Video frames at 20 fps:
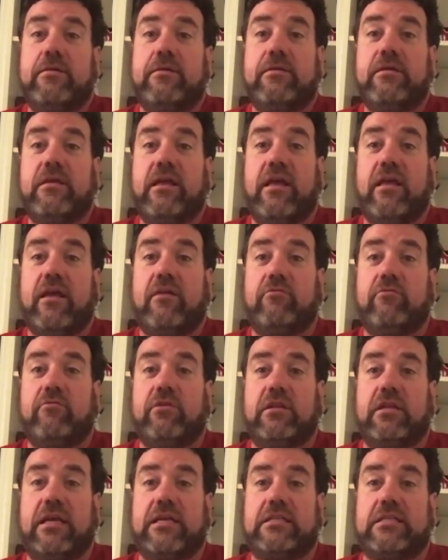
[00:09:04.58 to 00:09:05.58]
I
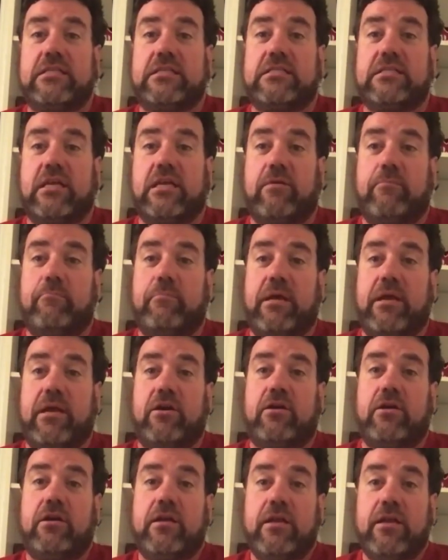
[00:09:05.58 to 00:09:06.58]
really like this setup
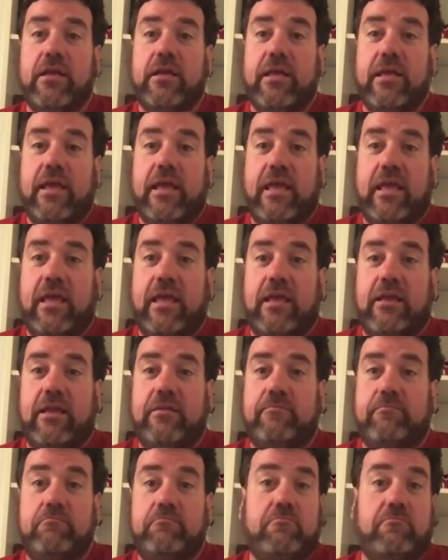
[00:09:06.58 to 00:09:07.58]
better.
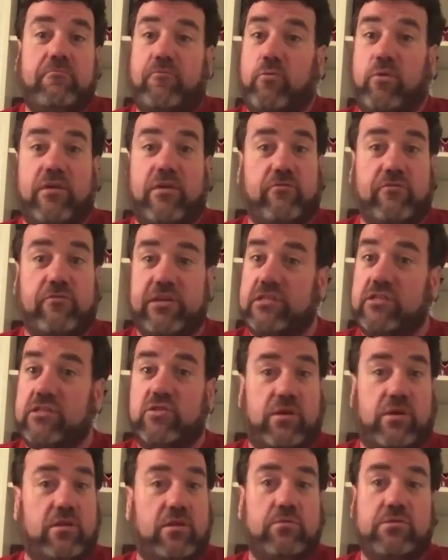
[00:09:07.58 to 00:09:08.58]
And for whatever
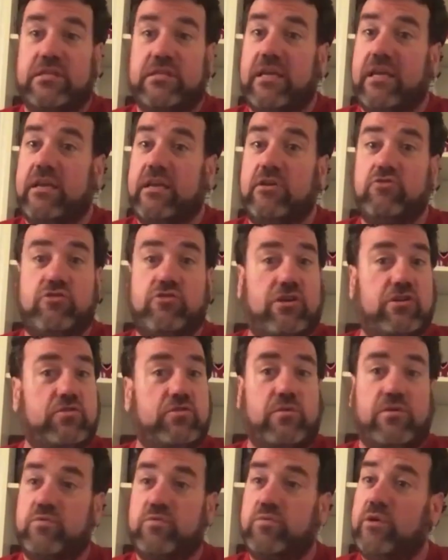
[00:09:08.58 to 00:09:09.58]
reasons, whether it was the hitting drills,
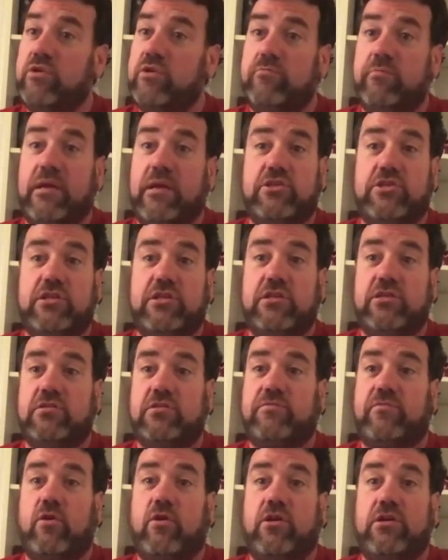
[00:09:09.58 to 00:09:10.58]
was what you mentioned as
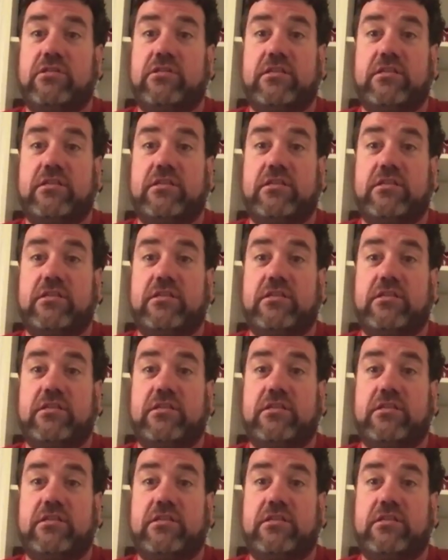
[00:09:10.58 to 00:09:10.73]
far as they're